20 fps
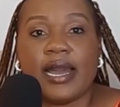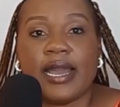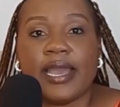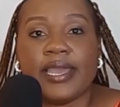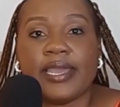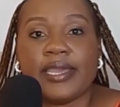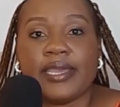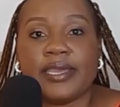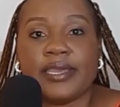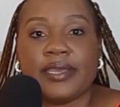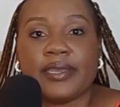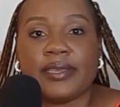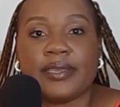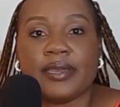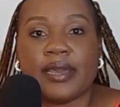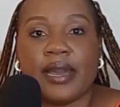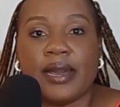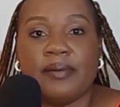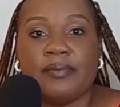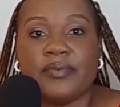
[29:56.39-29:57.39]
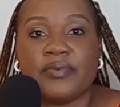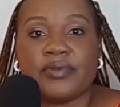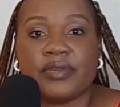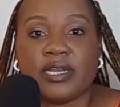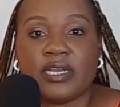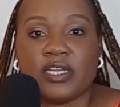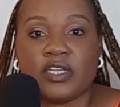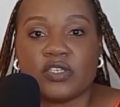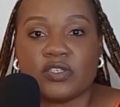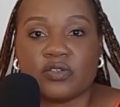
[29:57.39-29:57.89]
I am
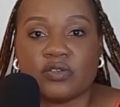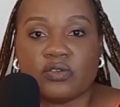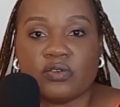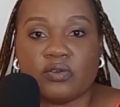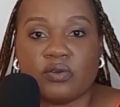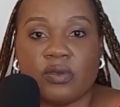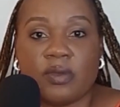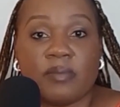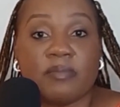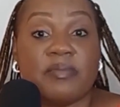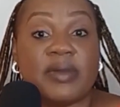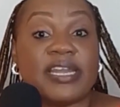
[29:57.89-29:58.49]
relational,